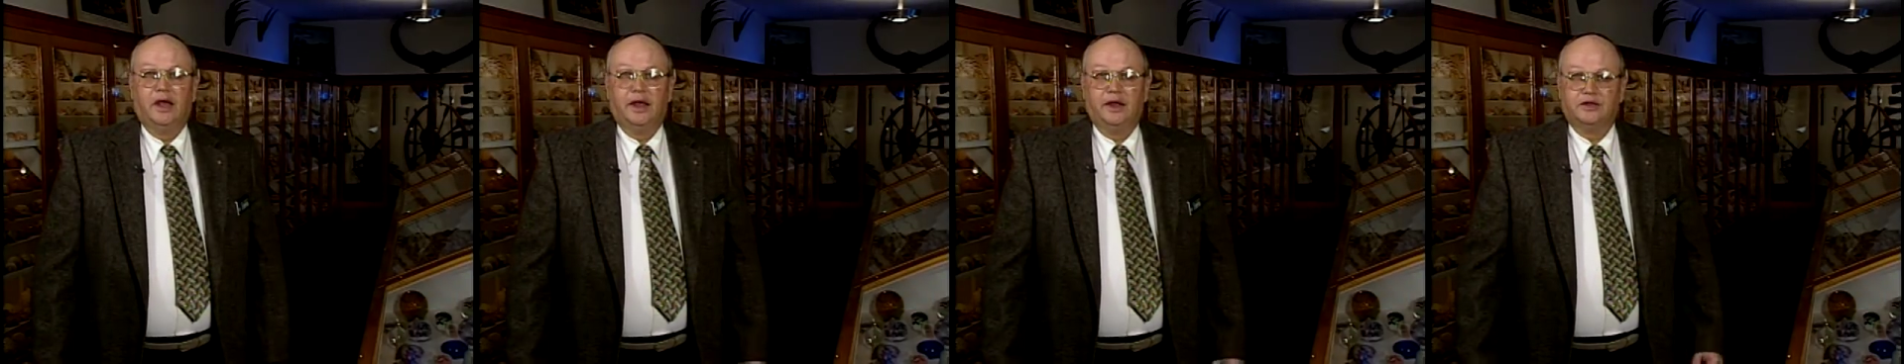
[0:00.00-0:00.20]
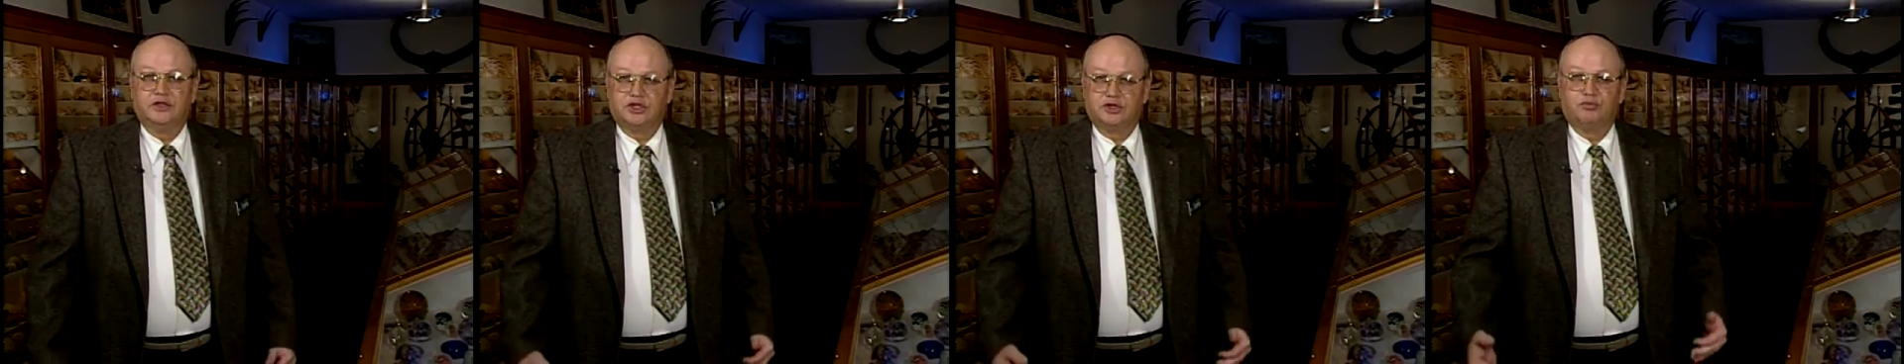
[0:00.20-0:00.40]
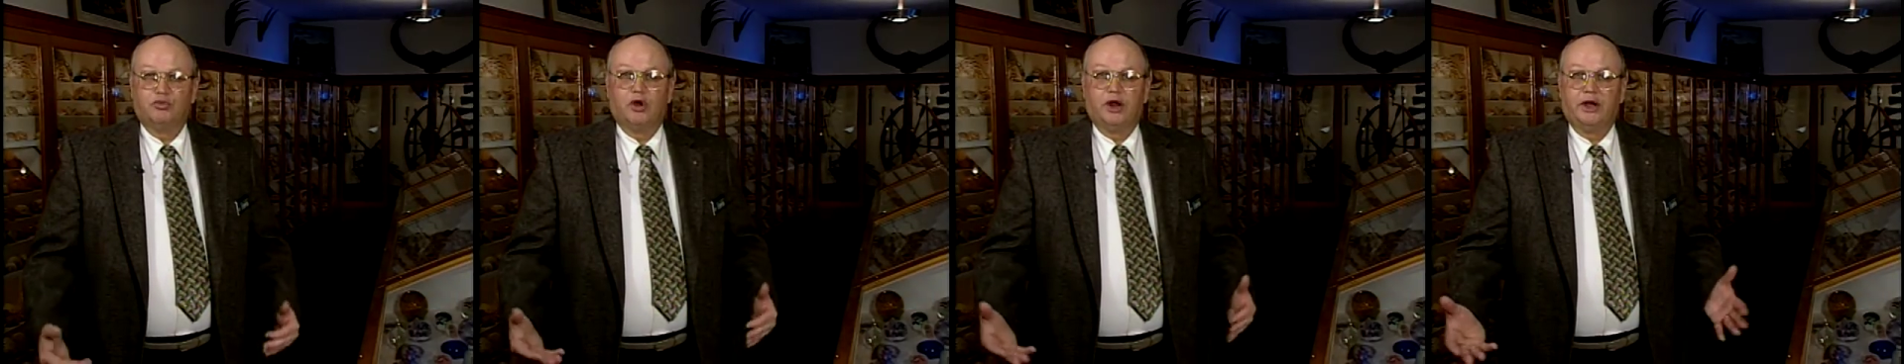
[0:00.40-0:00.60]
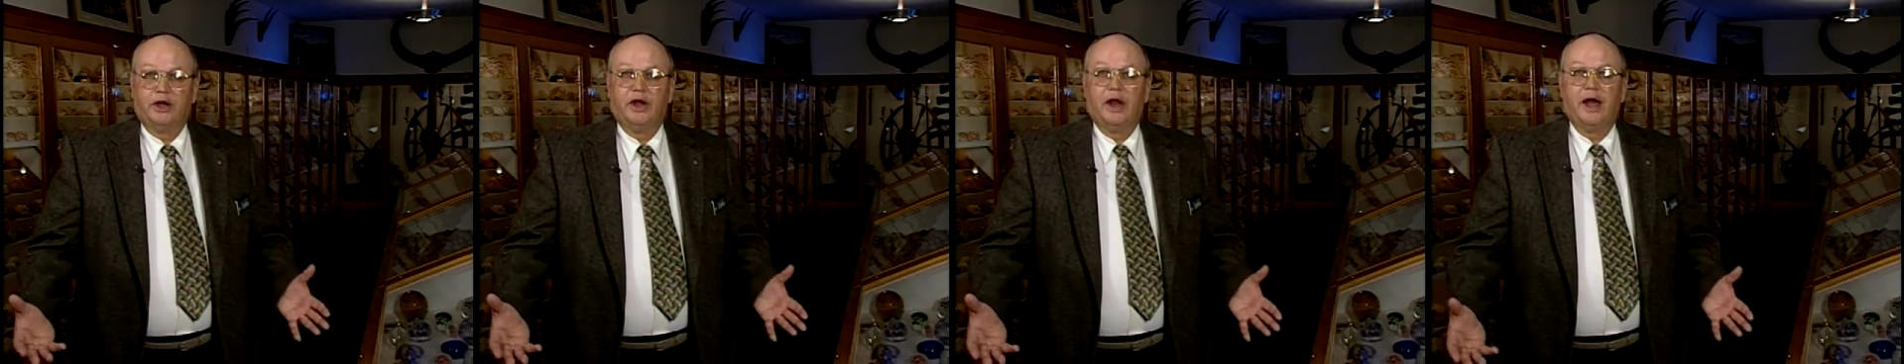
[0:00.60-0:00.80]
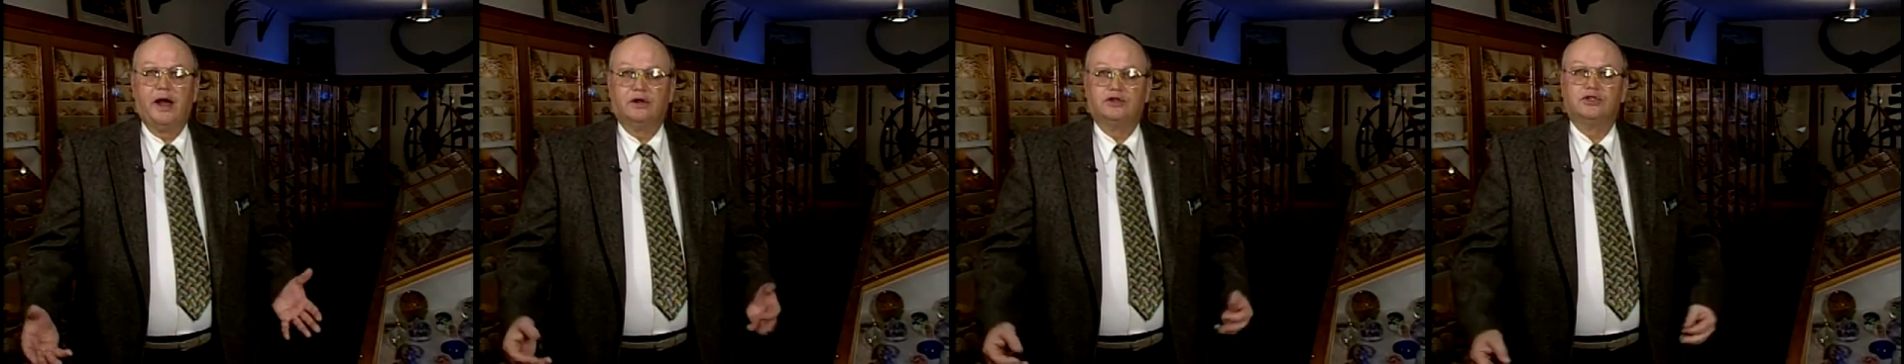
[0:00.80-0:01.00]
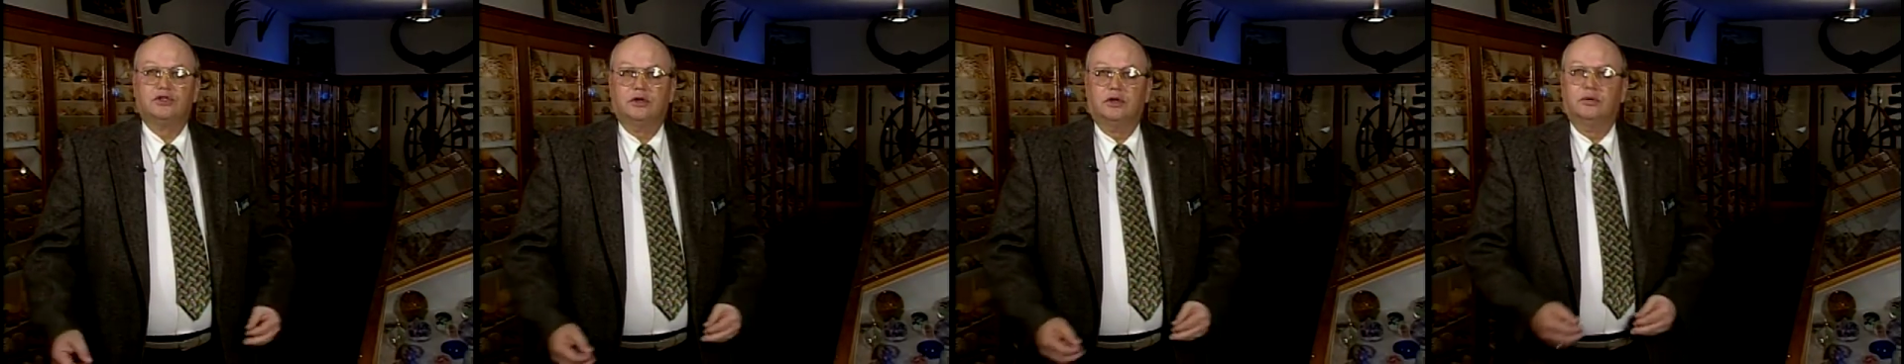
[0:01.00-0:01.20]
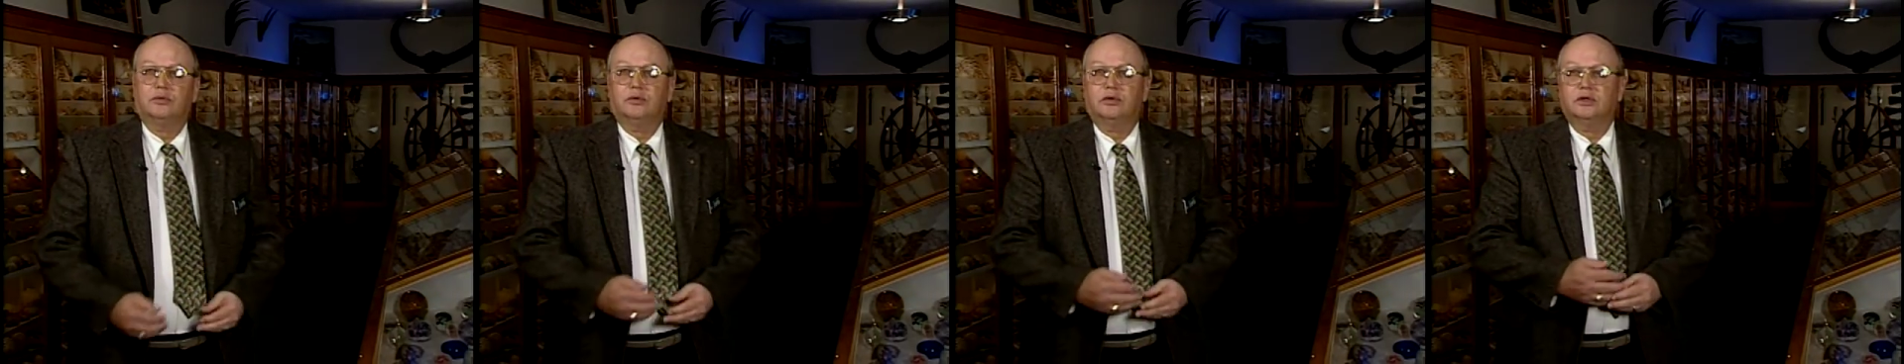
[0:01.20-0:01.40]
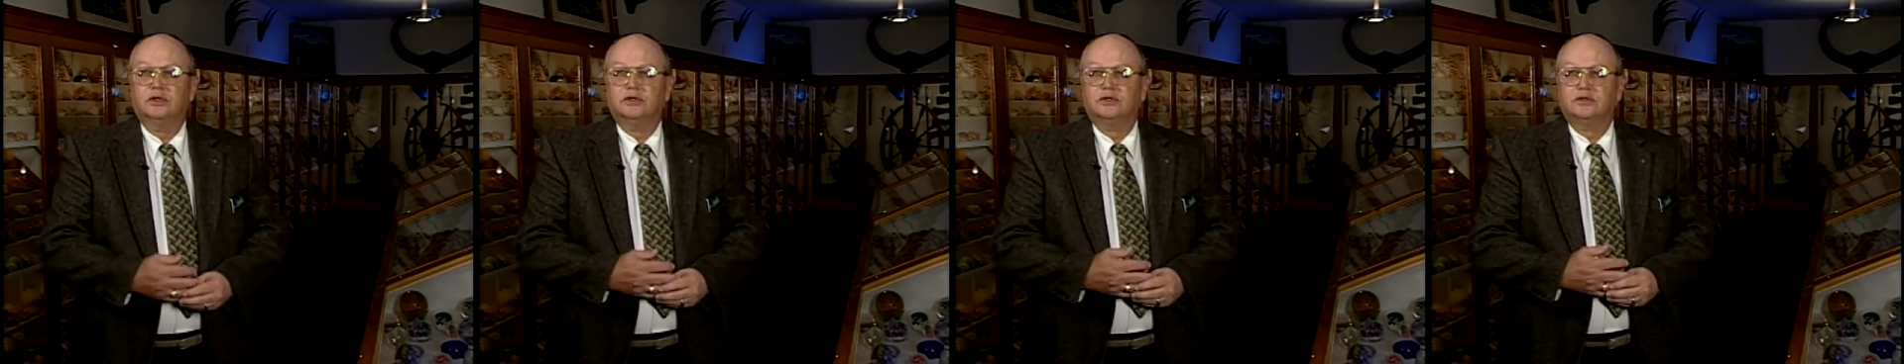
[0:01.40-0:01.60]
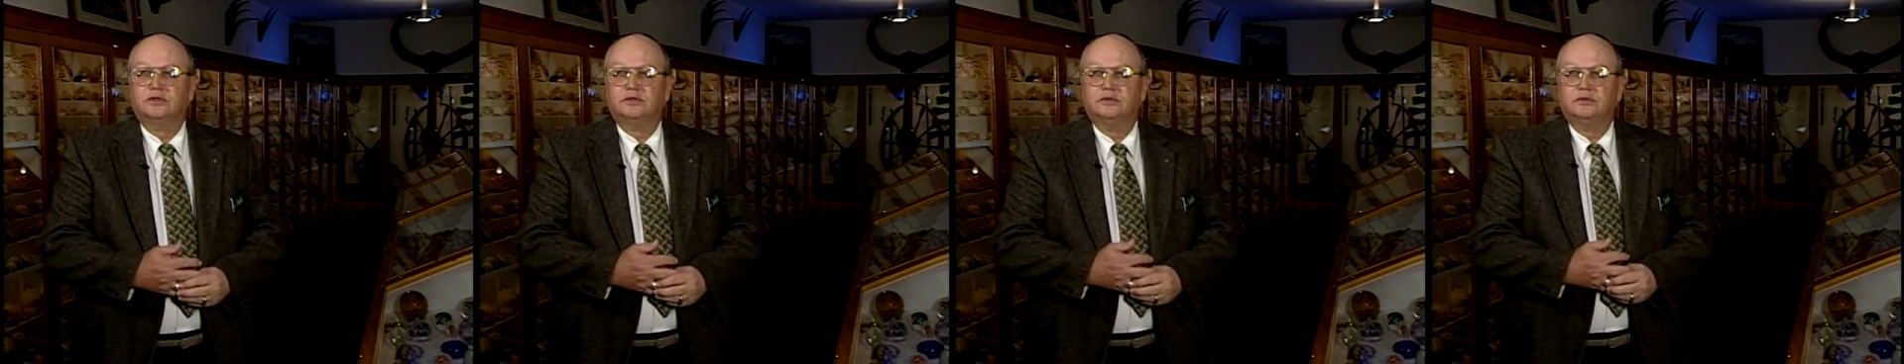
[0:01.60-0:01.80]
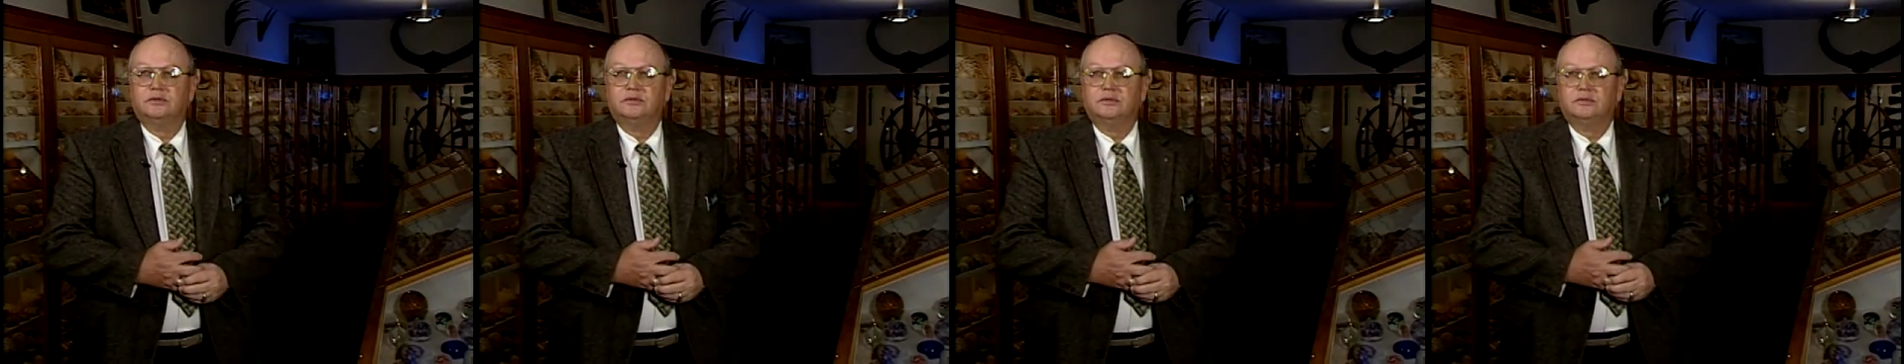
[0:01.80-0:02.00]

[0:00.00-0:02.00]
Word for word: and spread it out so it was